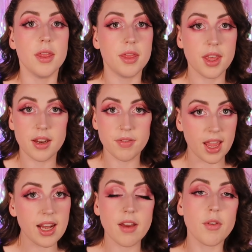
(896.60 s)
then if
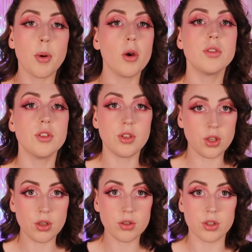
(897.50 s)
they never posted to
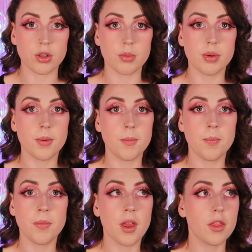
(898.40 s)
YouTube,
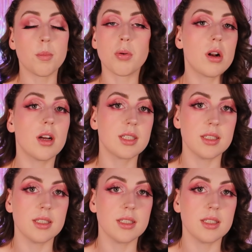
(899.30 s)
the product